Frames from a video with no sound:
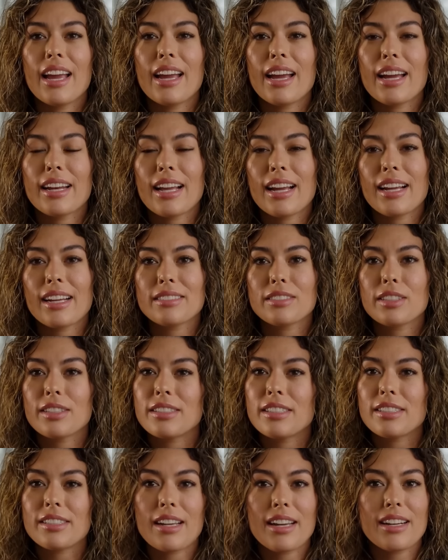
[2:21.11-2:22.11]
and
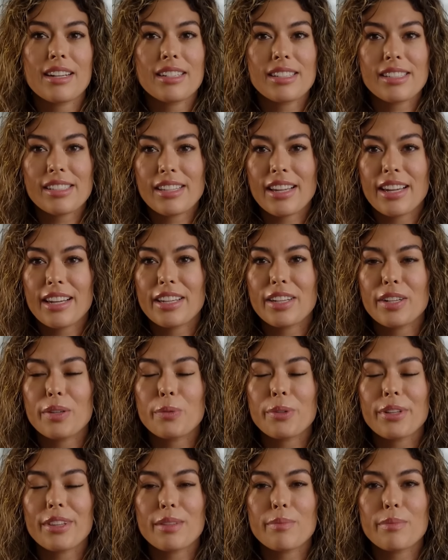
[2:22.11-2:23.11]
decided to stay here
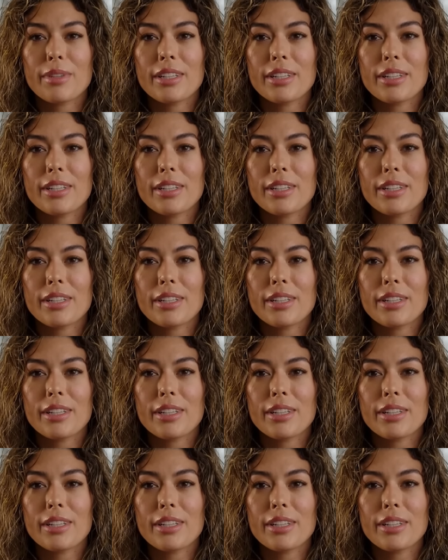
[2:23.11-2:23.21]
with